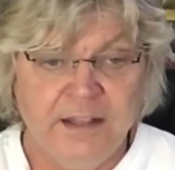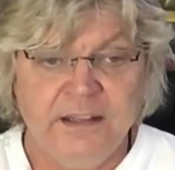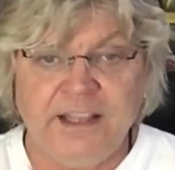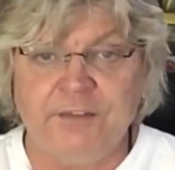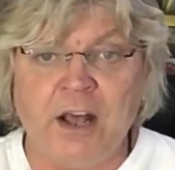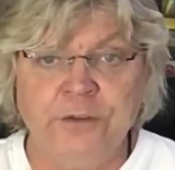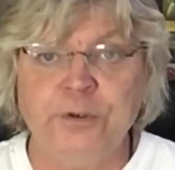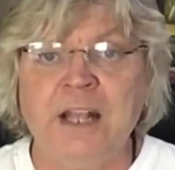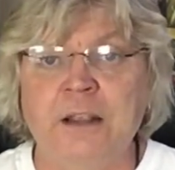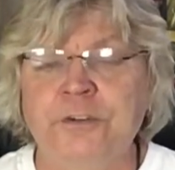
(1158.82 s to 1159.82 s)
They have
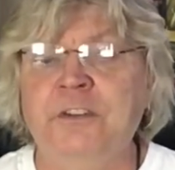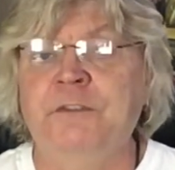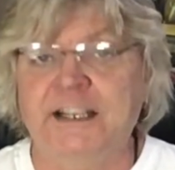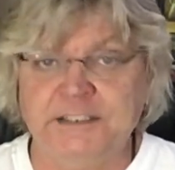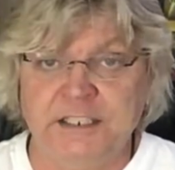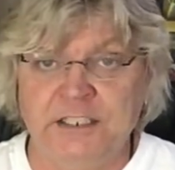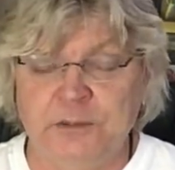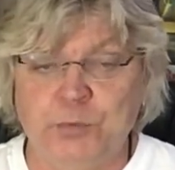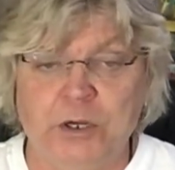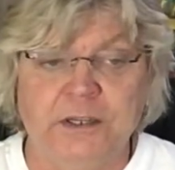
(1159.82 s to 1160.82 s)
$100 invested in the
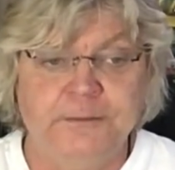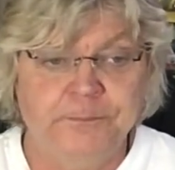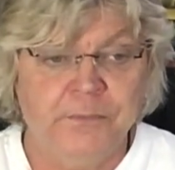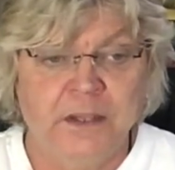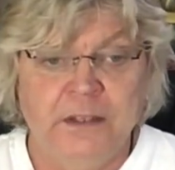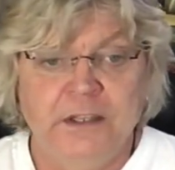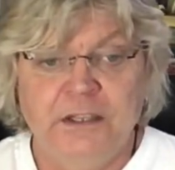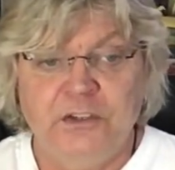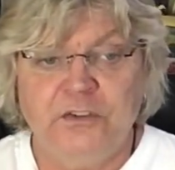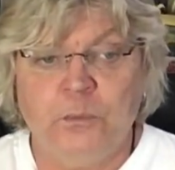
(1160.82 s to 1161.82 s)
book.
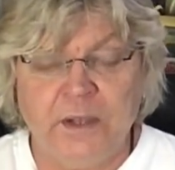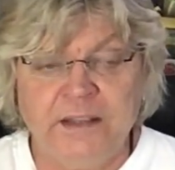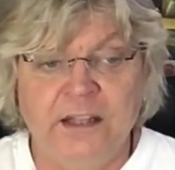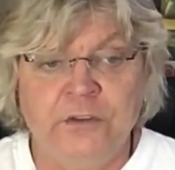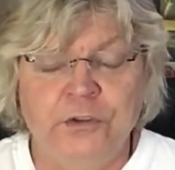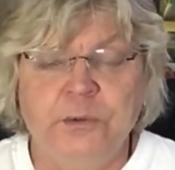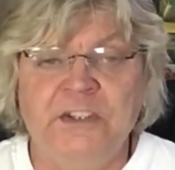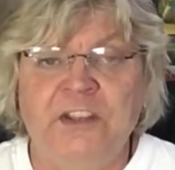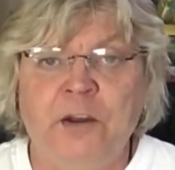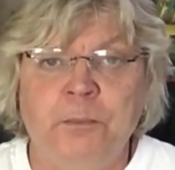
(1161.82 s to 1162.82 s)
So what they'll do
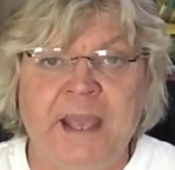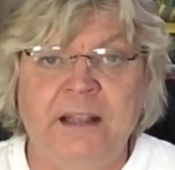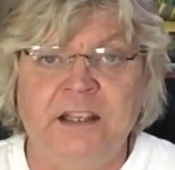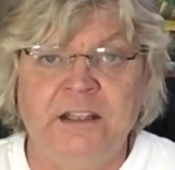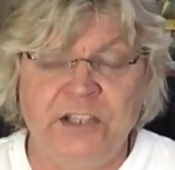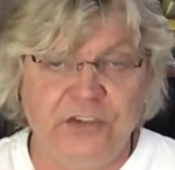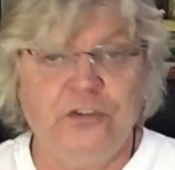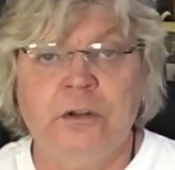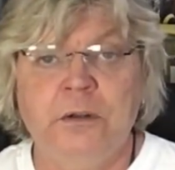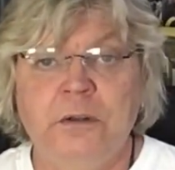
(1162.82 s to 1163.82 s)
is they'll make the
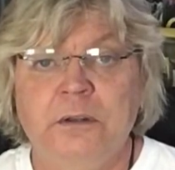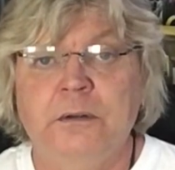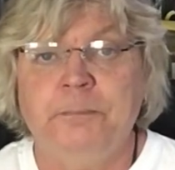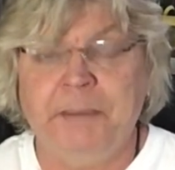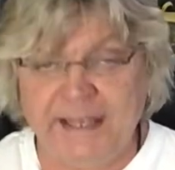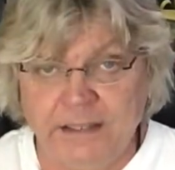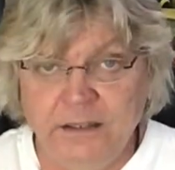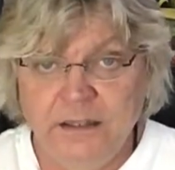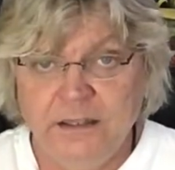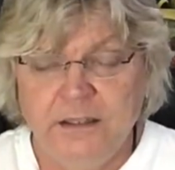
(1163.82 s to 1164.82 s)
initial
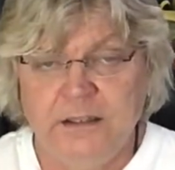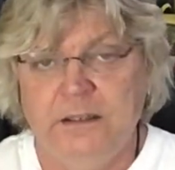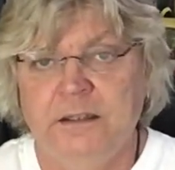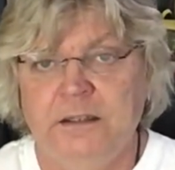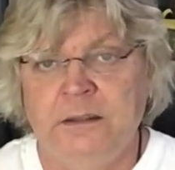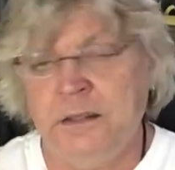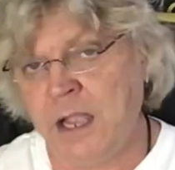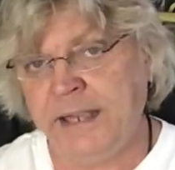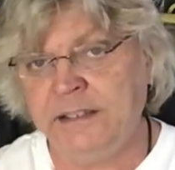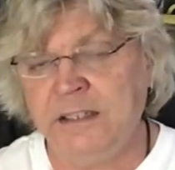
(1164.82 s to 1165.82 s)
bid
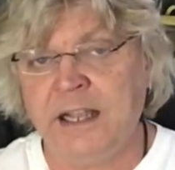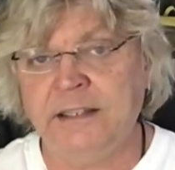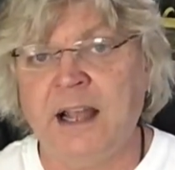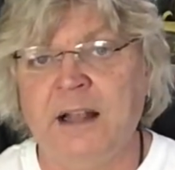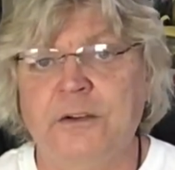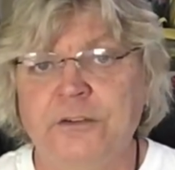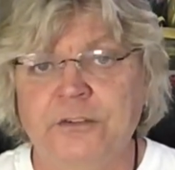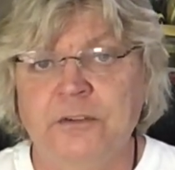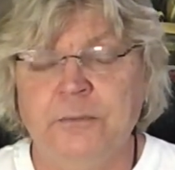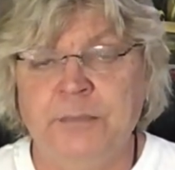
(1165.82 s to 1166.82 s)
$99,
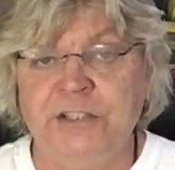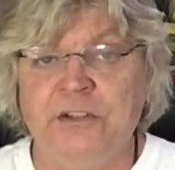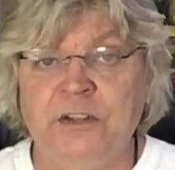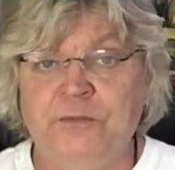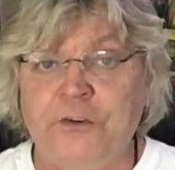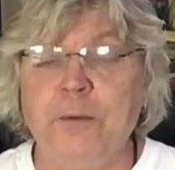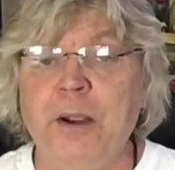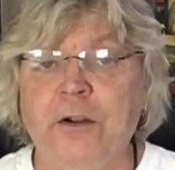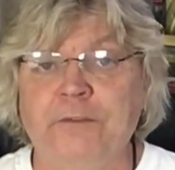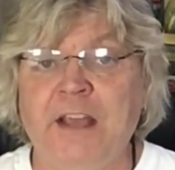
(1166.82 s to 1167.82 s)
but the fair
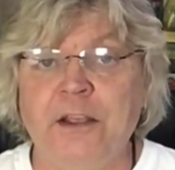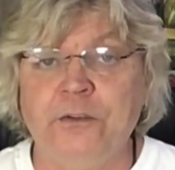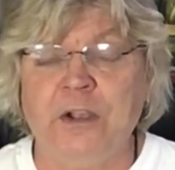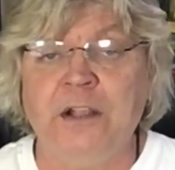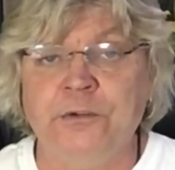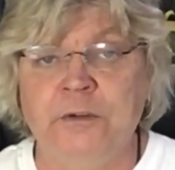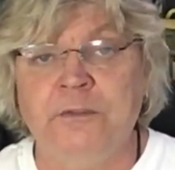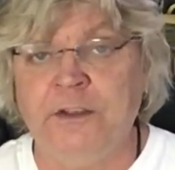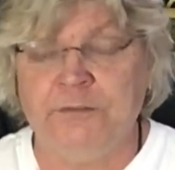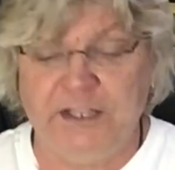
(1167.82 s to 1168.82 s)
market value is
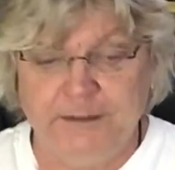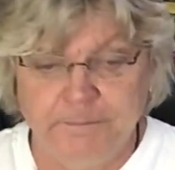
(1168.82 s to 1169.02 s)
$150.